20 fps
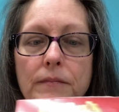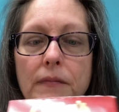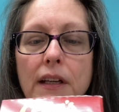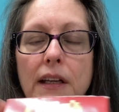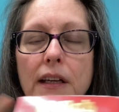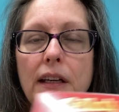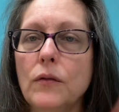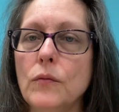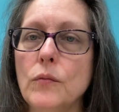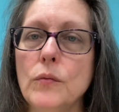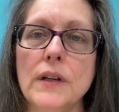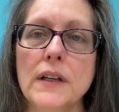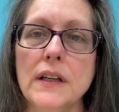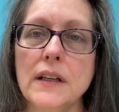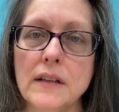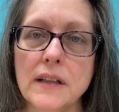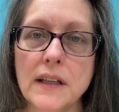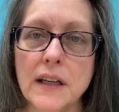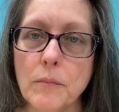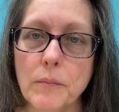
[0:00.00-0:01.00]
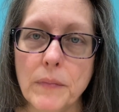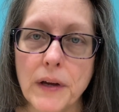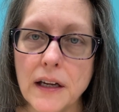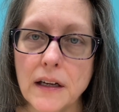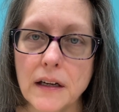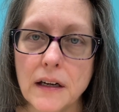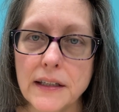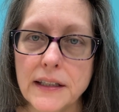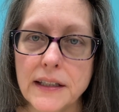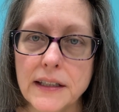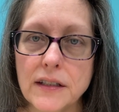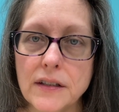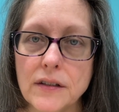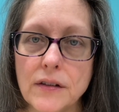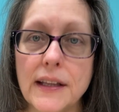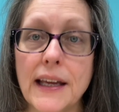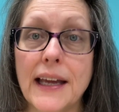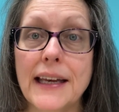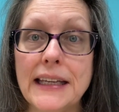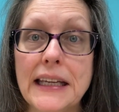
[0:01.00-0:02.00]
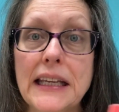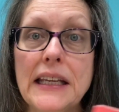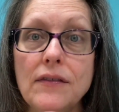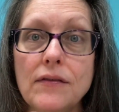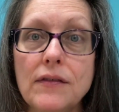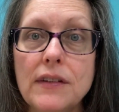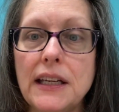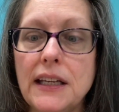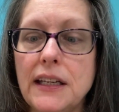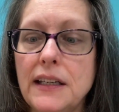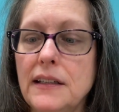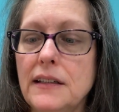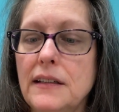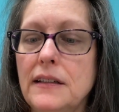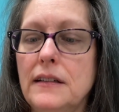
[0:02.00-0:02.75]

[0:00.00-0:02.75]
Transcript: and it wouldn't come back on until that evening.